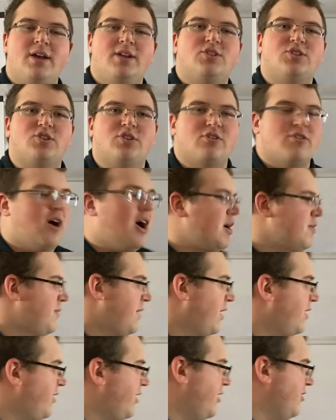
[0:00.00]
So you're
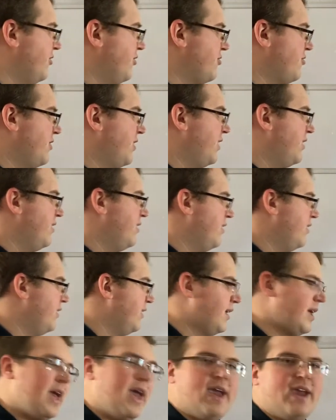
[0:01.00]
automatically learning,
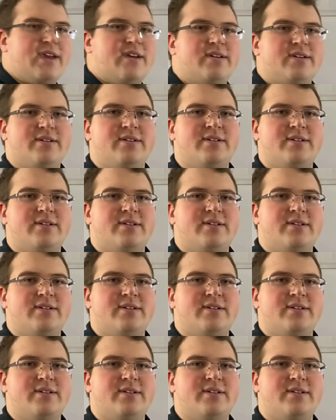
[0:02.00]
hey,